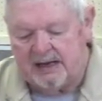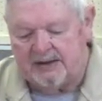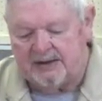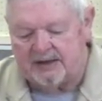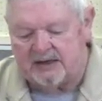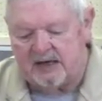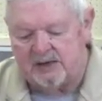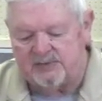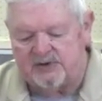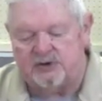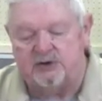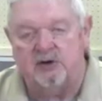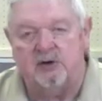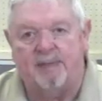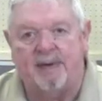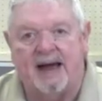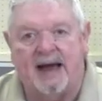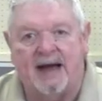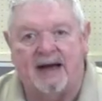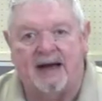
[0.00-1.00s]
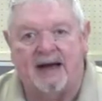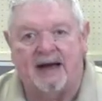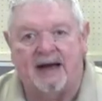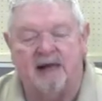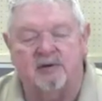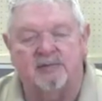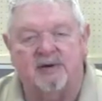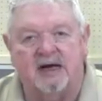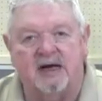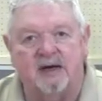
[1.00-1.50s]
They come in two packs. You
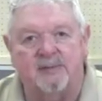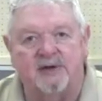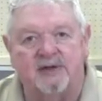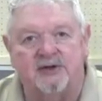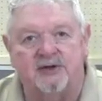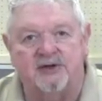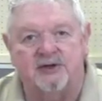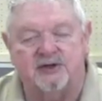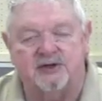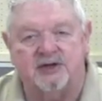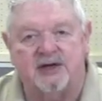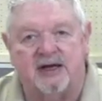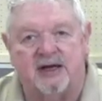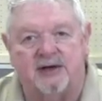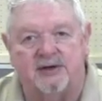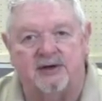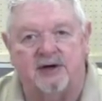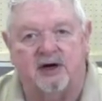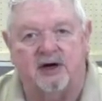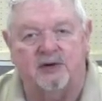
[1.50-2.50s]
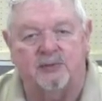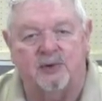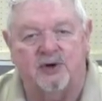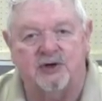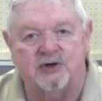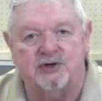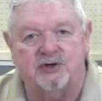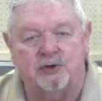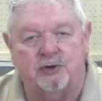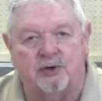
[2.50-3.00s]
can buy them at the discount
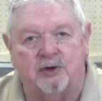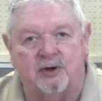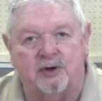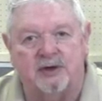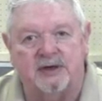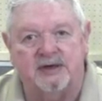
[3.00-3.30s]
hardware store,